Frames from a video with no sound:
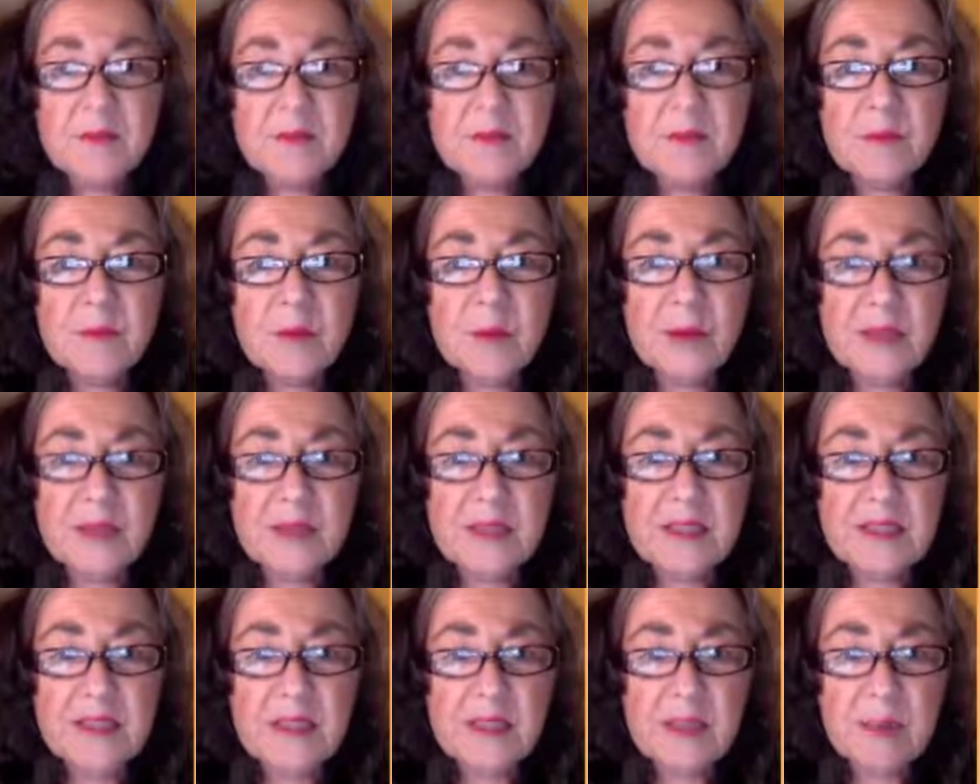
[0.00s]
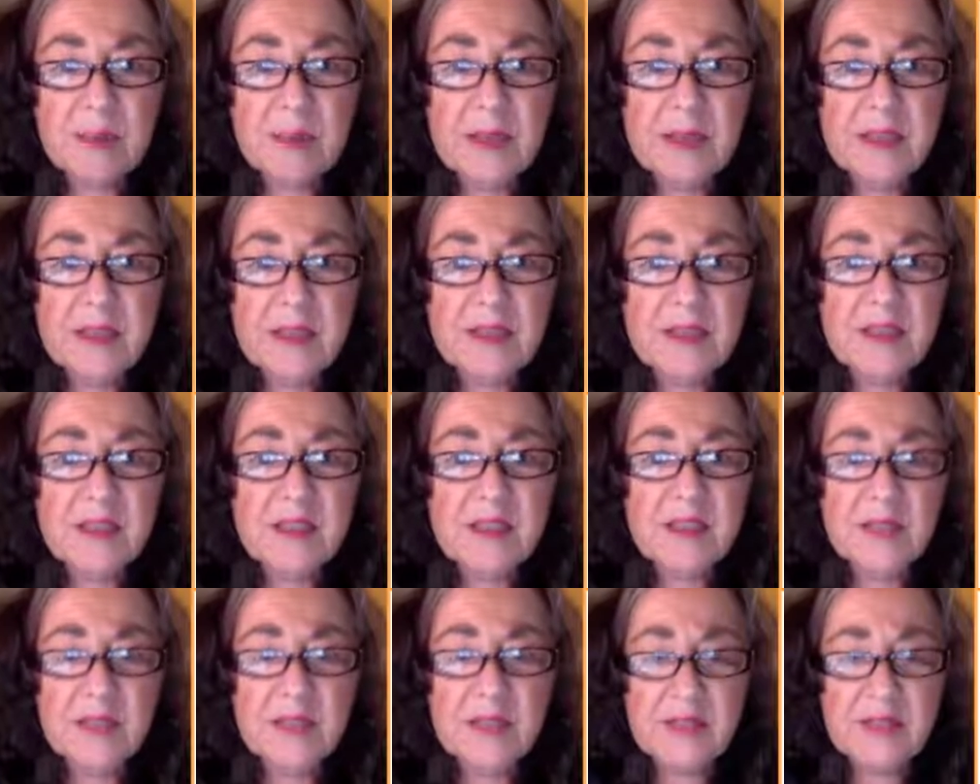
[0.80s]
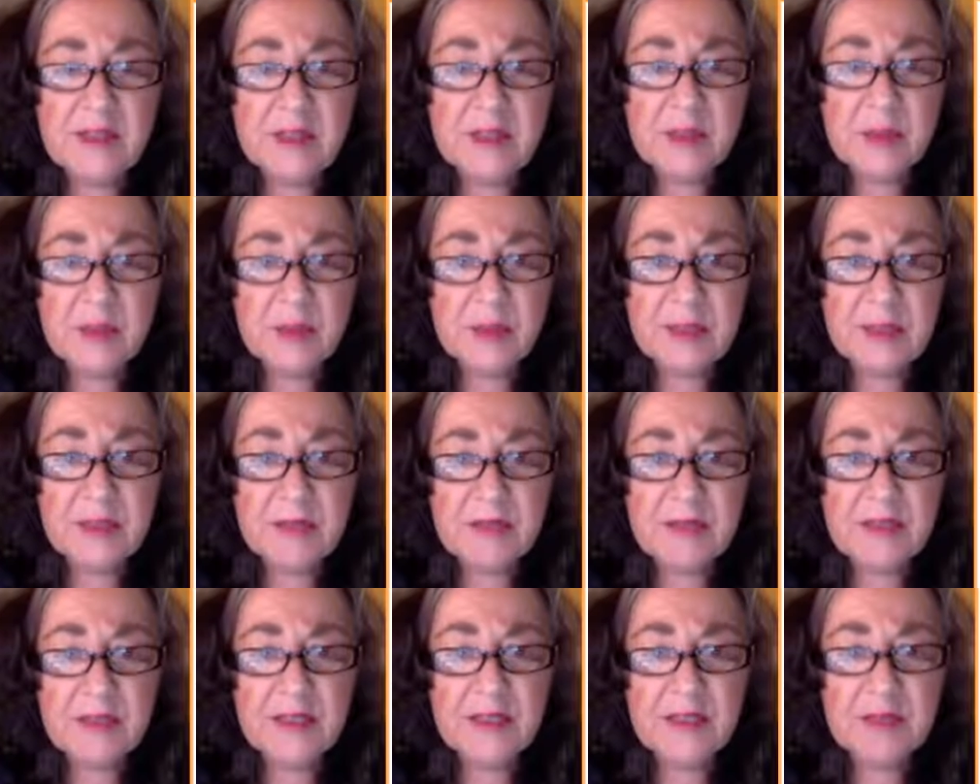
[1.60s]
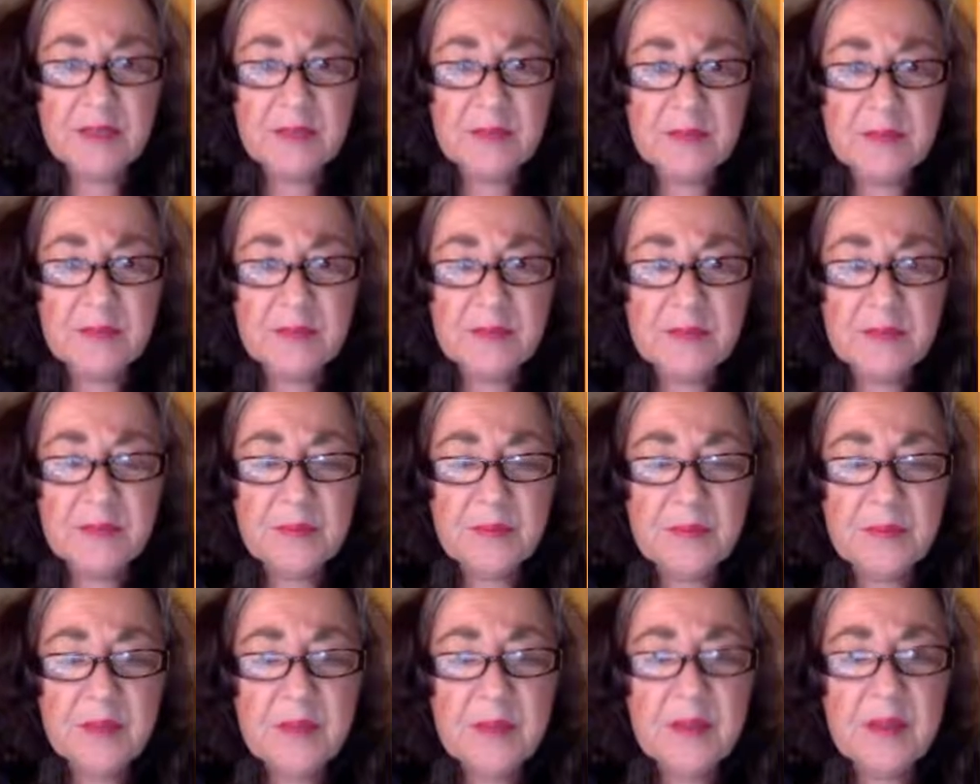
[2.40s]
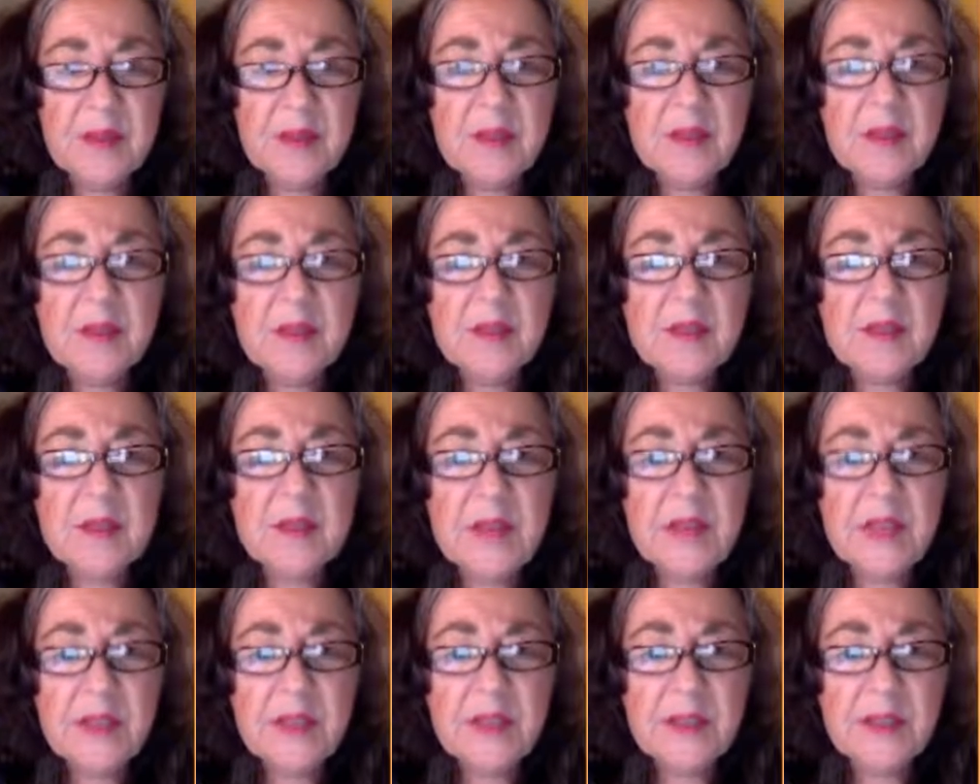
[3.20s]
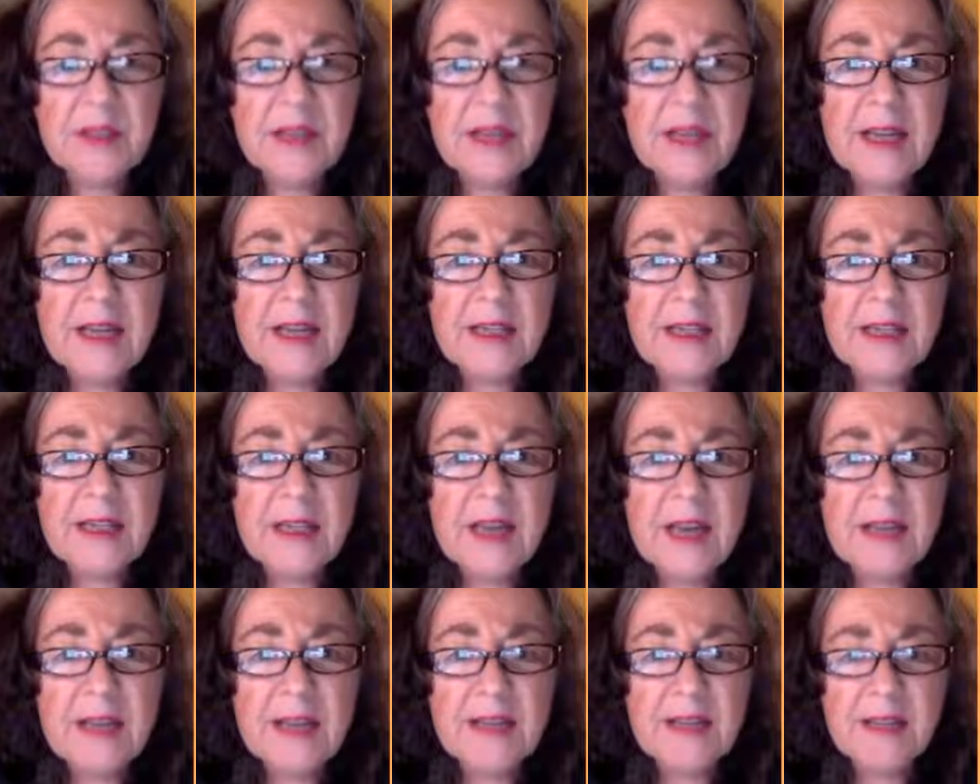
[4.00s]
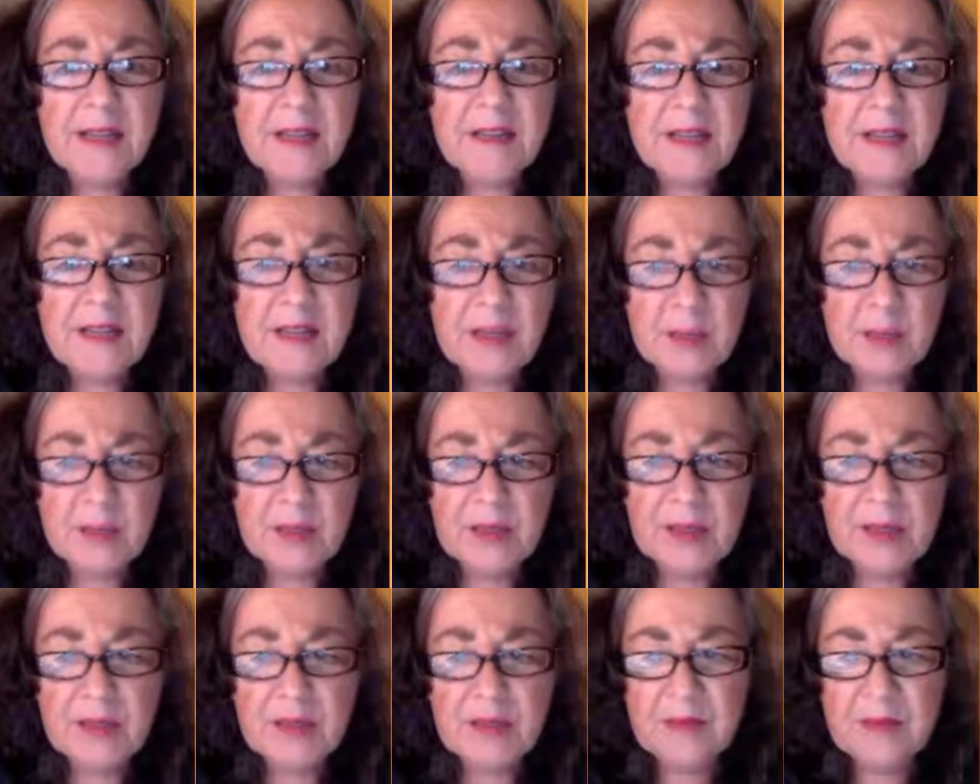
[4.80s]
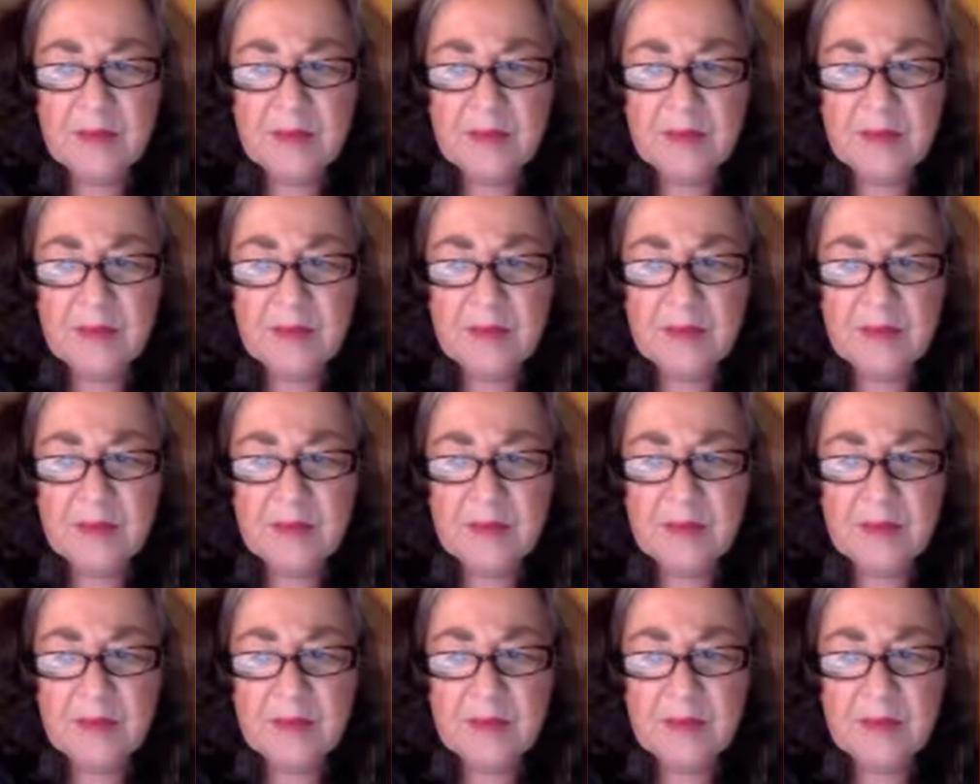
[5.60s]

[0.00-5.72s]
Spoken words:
going to explain these very briefly. Color and light therapy.